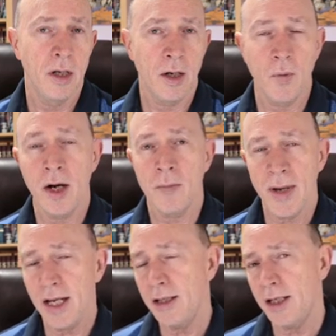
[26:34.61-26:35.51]
Now we are
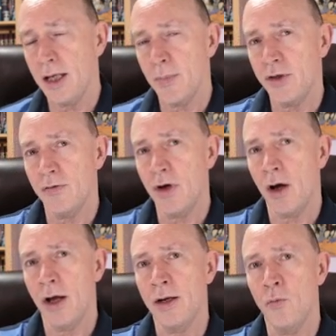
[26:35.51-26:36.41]
made in the image of
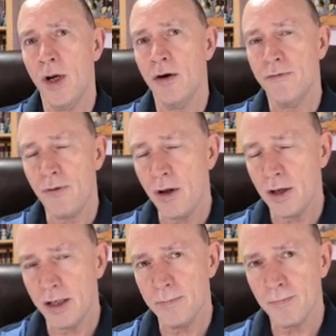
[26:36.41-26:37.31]
God and we are
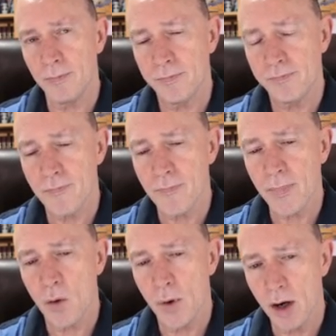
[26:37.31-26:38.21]
fallen.
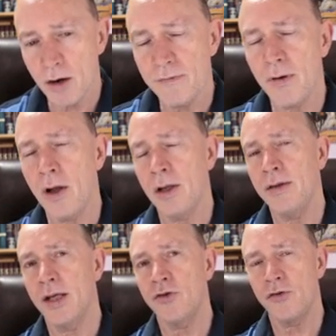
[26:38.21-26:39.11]
We are fallen,
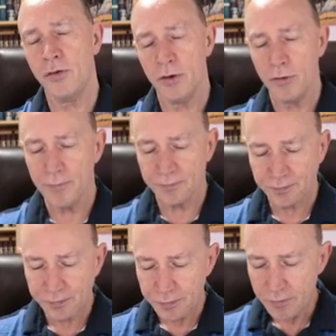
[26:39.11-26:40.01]
that's true.
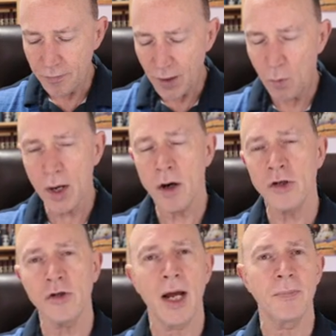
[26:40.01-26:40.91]
We are
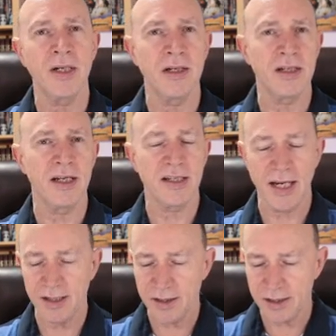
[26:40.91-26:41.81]
trapped in
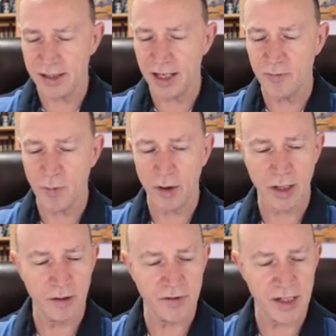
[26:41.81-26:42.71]
Satan's slave
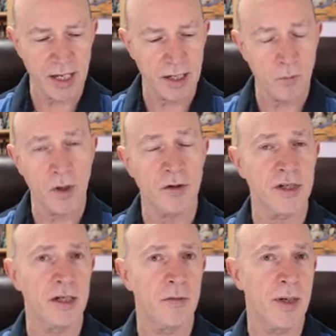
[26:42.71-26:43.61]
market of sin and we are
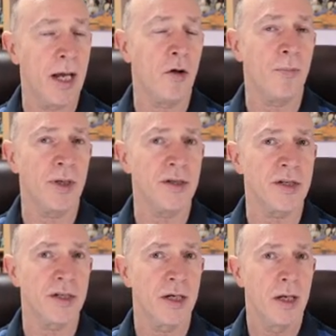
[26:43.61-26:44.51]
said to be
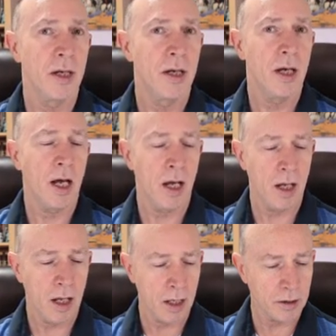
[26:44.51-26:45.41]
helpless,
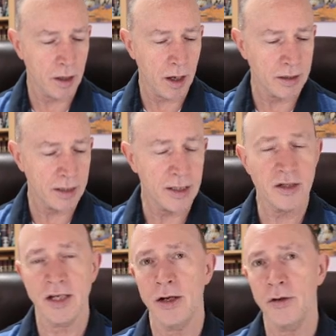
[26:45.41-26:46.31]
uh, ungodly,
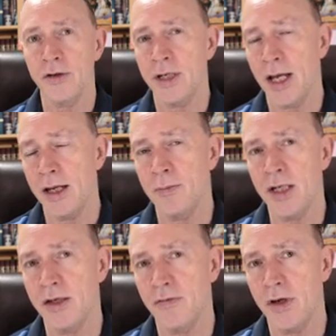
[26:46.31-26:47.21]
sinners and
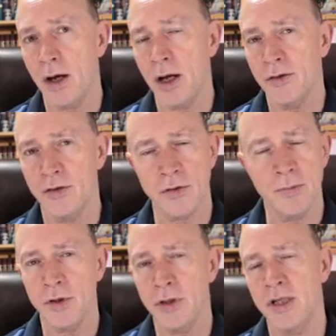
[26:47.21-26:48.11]
enemies of God. The
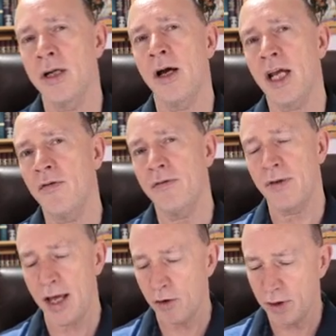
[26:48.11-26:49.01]
scripture does not give a
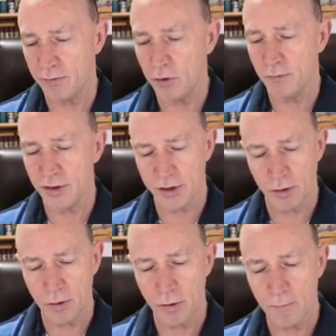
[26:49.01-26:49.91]
flattering view of us at
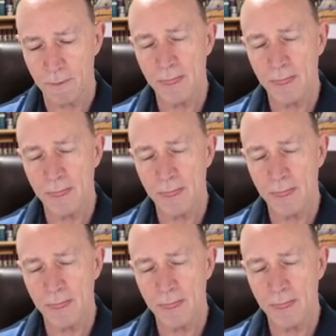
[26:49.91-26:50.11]
all.